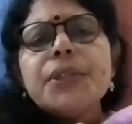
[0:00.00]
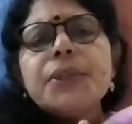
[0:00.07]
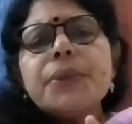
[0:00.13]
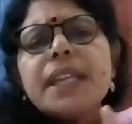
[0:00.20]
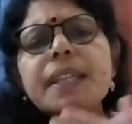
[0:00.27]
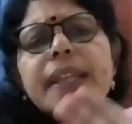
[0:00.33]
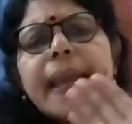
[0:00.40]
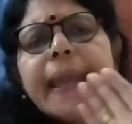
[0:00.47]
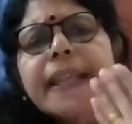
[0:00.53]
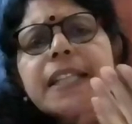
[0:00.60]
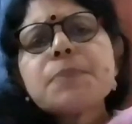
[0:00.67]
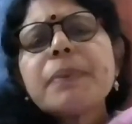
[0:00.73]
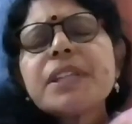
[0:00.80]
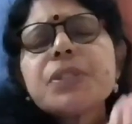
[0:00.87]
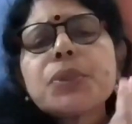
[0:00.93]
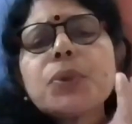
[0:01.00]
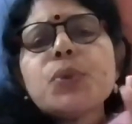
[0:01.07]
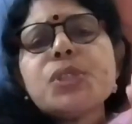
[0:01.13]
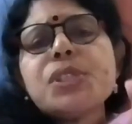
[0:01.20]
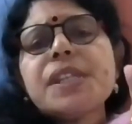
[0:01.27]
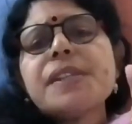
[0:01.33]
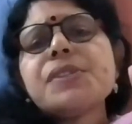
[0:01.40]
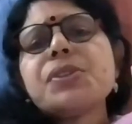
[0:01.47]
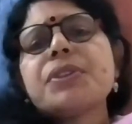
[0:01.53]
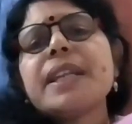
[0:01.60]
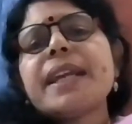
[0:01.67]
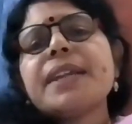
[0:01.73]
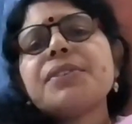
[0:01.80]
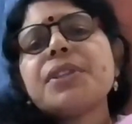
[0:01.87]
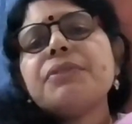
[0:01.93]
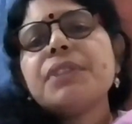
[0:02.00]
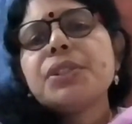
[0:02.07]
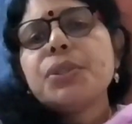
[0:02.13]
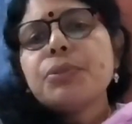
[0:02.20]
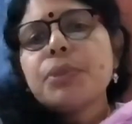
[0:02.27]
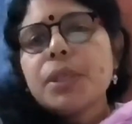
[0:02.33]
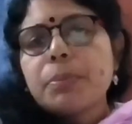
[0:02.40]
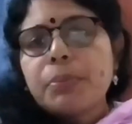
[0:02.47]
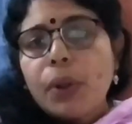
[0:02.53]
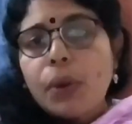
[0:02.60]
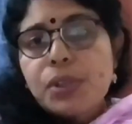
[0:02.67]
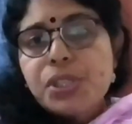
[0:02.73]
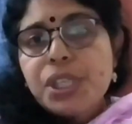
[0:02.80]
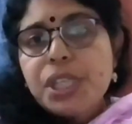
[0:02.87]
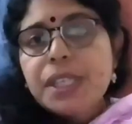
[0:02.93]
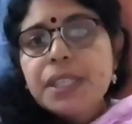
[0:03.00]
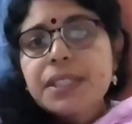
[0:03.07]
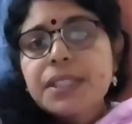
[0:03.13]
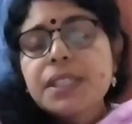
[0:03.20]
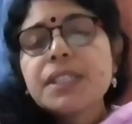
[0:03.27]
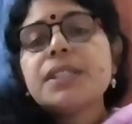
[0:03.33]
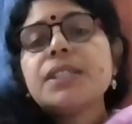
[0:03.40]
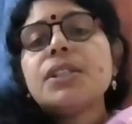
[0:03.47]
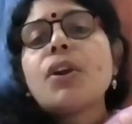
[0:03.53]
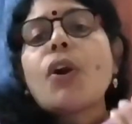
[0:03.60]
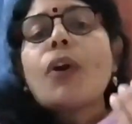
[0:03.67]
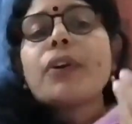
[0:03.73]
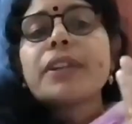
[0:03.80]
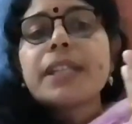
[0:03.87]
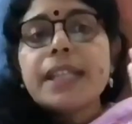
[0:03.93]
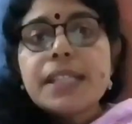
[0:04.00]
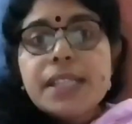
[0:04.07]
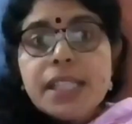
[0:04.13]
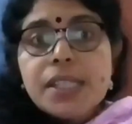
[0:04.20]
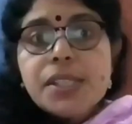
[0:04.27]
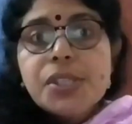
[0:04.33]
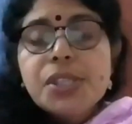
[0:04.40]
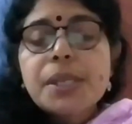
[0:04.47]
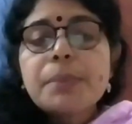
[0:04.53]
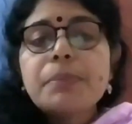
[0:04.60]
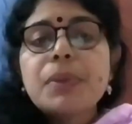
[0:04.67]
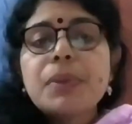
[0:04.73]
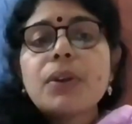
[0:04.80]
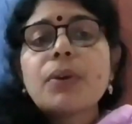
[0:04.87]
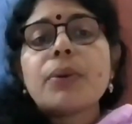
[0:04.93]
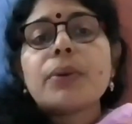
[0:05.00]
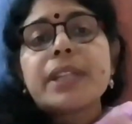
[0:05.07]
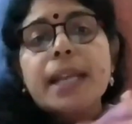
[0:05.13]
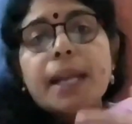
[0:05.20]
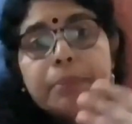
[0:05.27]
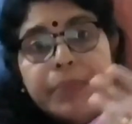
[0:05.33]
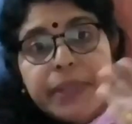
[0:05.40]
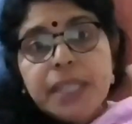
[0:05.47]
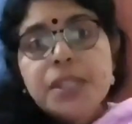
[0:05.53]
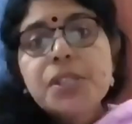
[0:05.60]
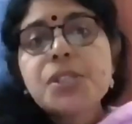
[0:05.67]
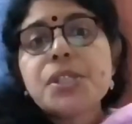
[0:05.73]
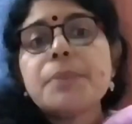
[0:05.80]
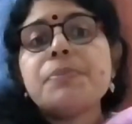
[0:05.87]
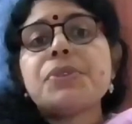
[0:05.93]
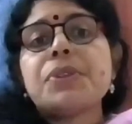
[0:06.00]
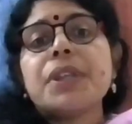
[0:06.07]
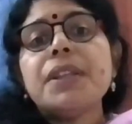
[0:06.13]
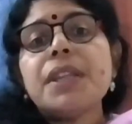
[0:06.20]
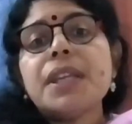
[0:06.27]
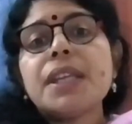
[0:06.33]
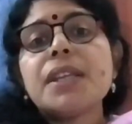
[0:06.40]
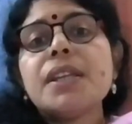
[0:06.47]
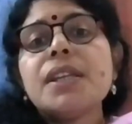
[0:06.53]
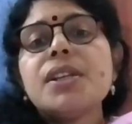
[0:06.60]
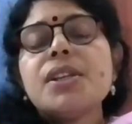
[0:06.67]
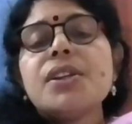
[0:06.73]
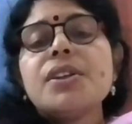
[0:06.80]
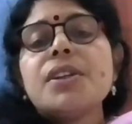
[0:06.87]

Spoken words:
You can expect questions related with your project or internship or apprenticeship training.